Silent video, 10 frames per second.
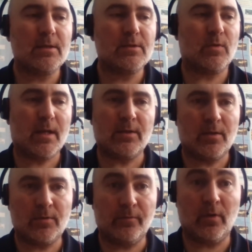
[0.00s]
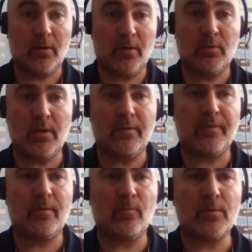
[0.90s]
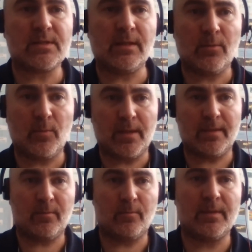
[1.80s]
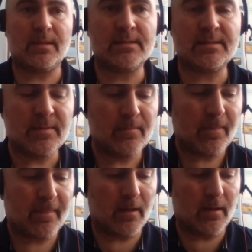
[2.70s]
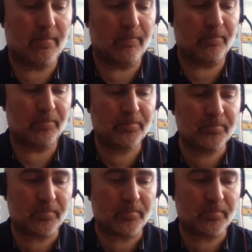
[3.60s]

So I don't, I don't know if I was clear with uh, with this um,